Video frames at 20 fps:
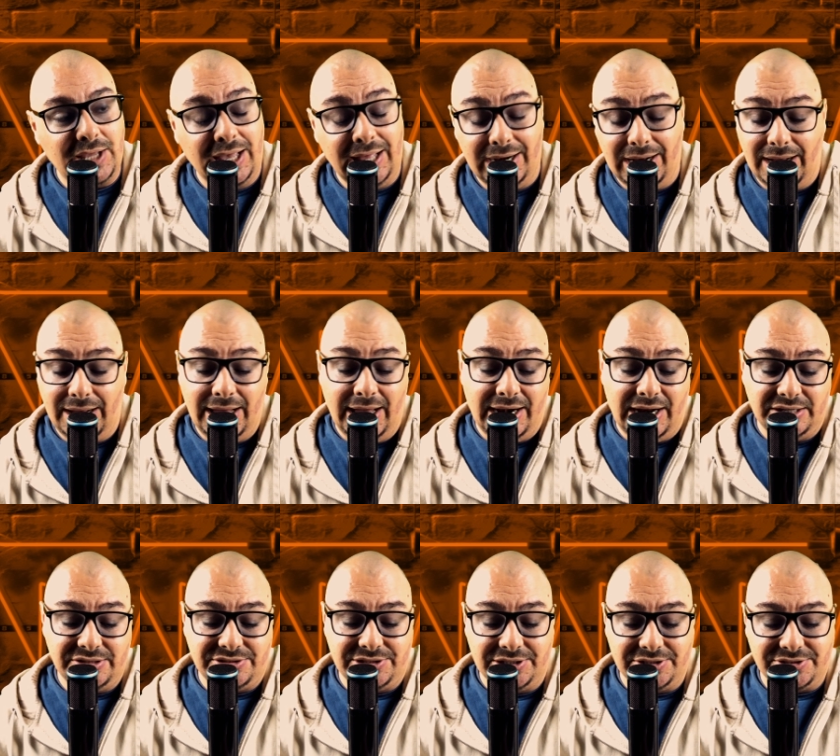And I, and
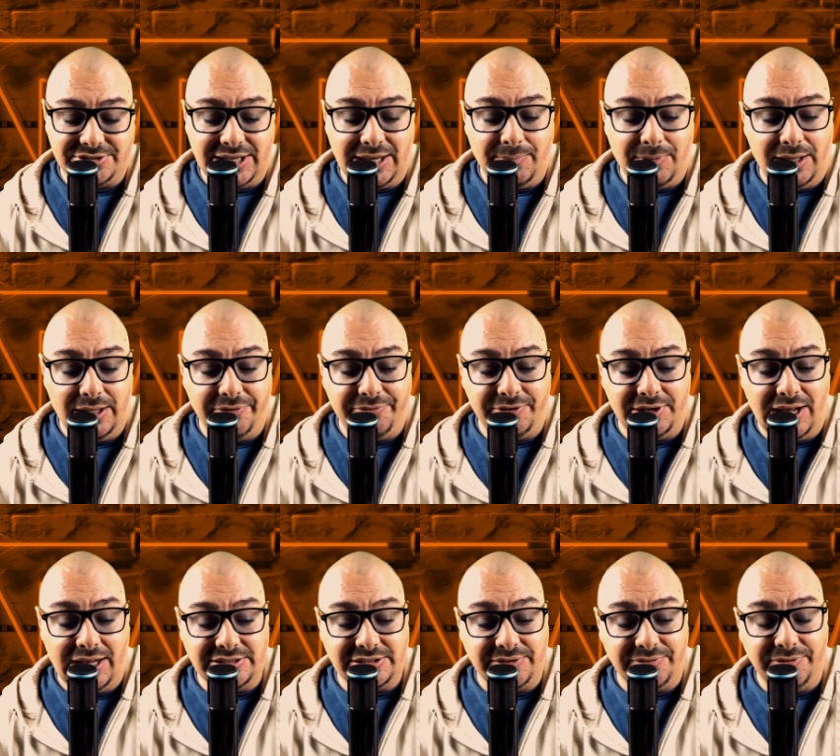I still stand by the
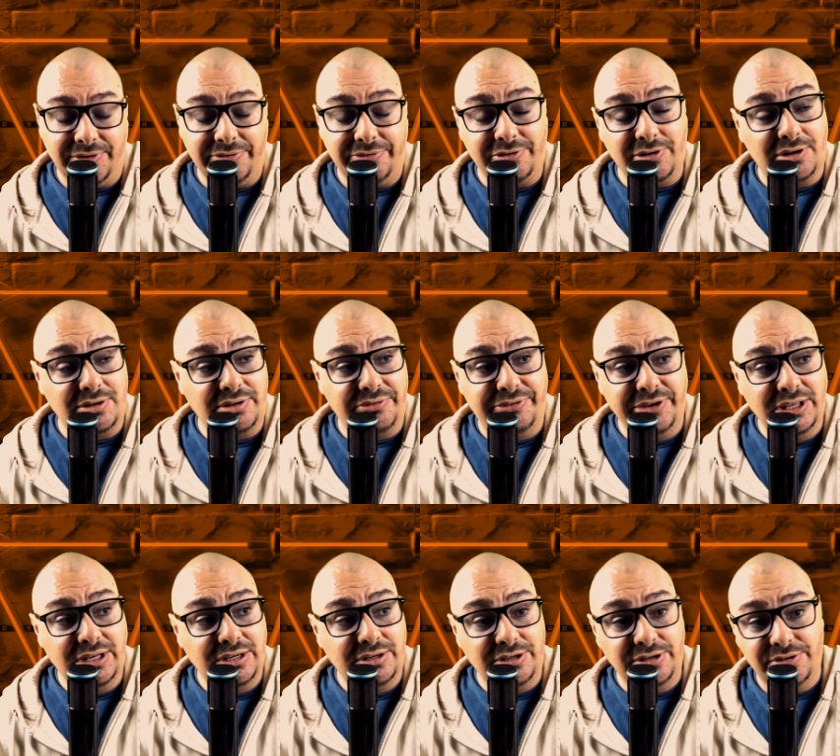philosophy if you're
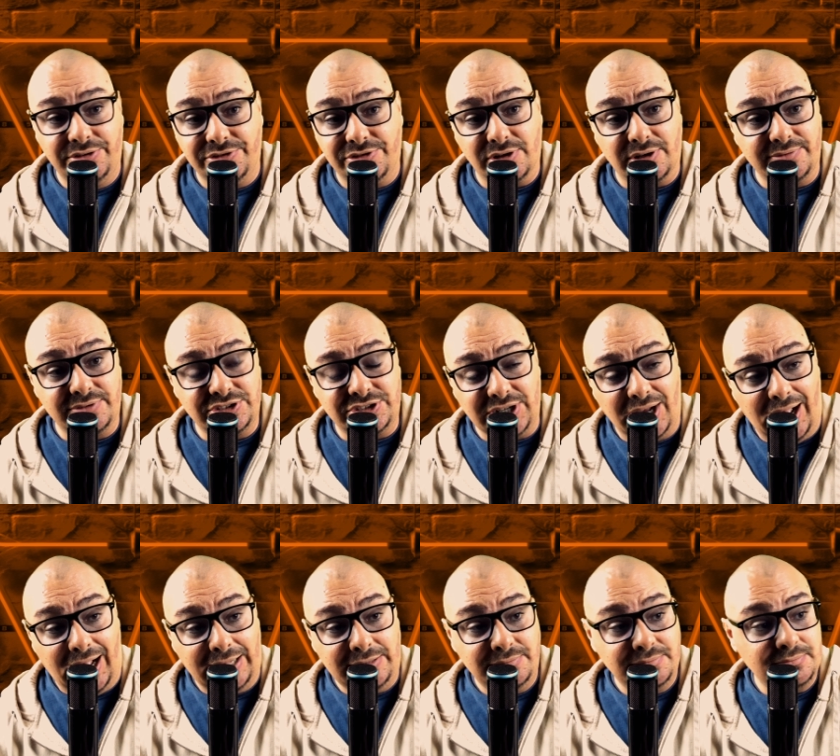undefeated, you deserve a
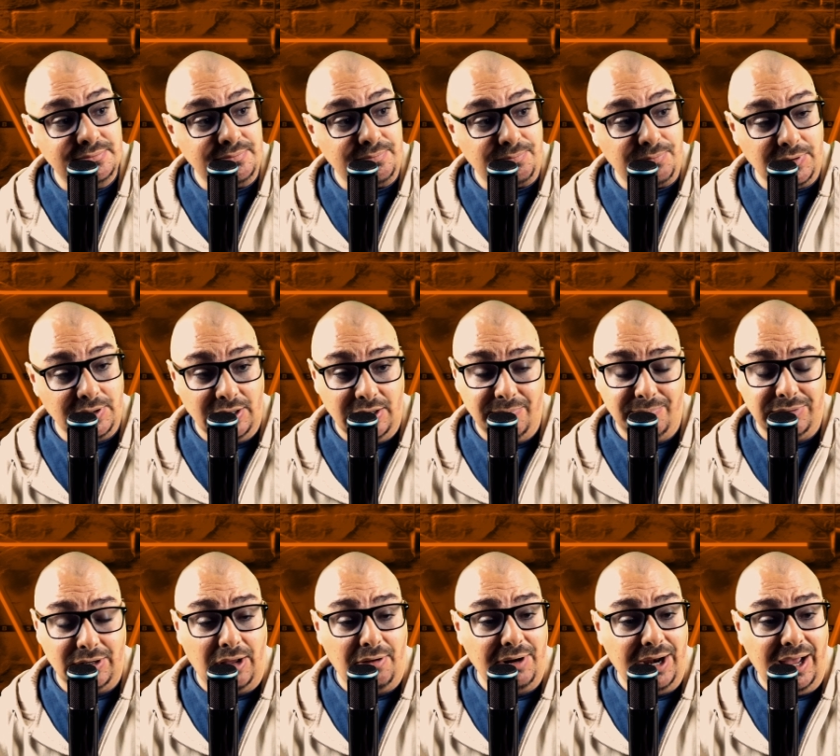shot you get
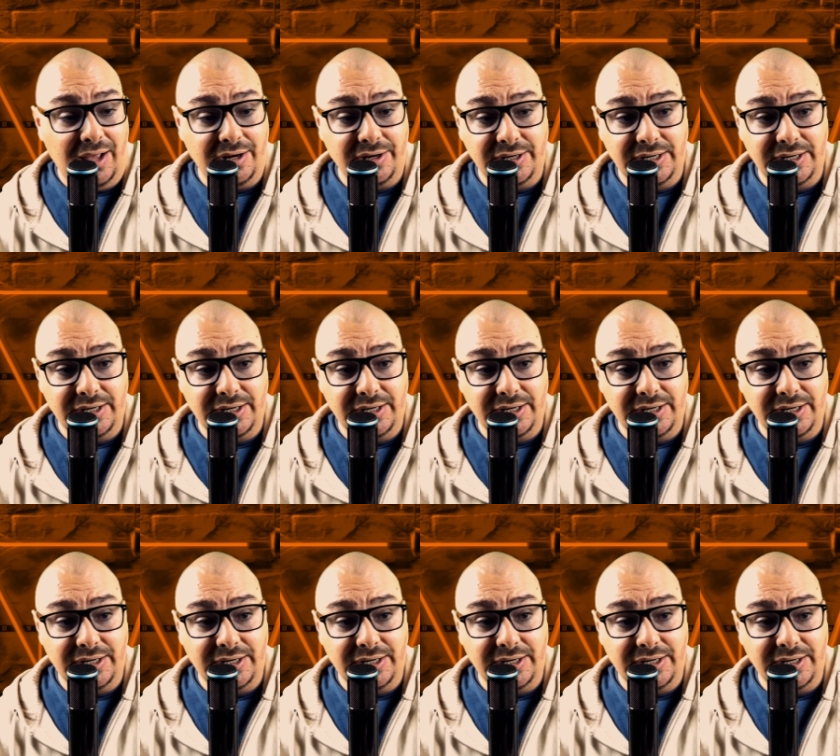blown out.